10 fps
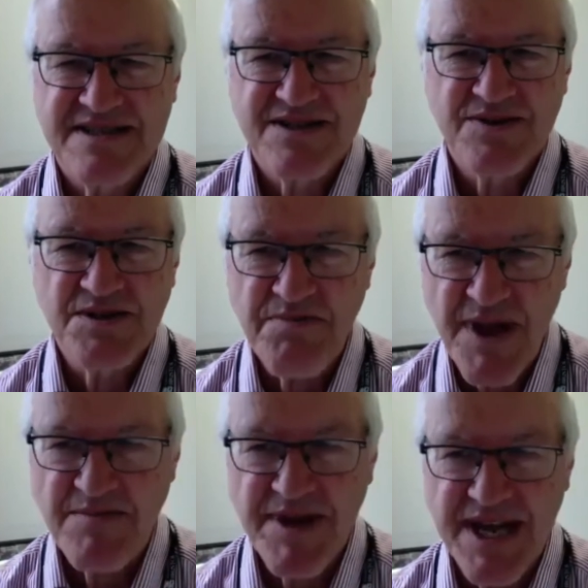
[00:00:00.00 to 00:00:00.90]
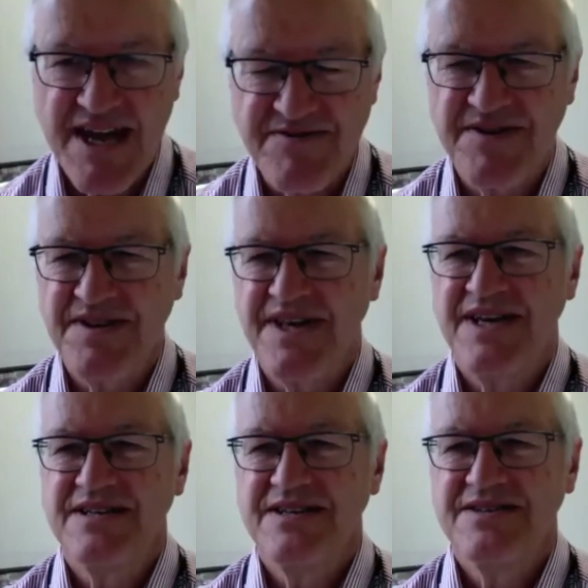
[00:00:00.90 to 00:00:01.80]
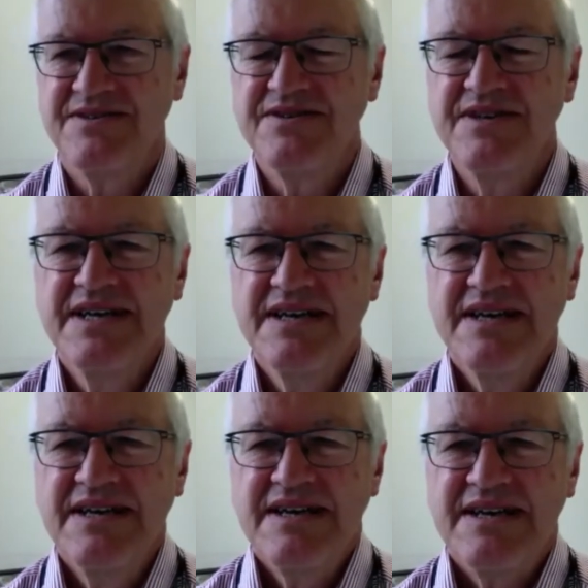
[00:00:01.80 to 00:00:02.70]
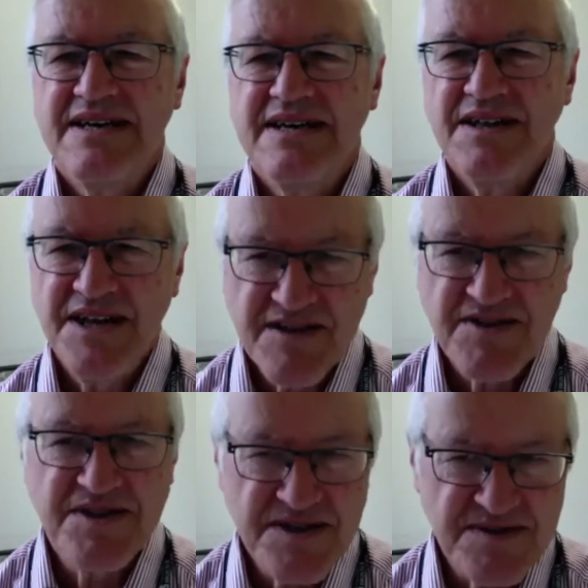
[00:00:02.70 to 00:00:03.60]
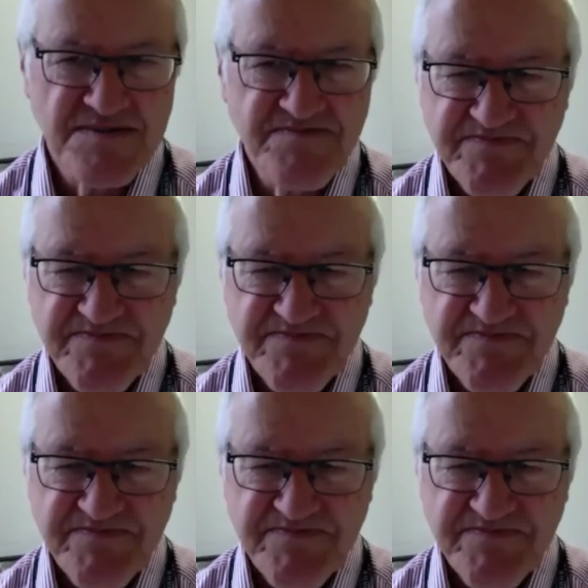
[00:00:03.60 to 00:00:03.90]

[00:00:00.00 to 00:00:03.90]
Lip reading: And there was a big effort then to link the two.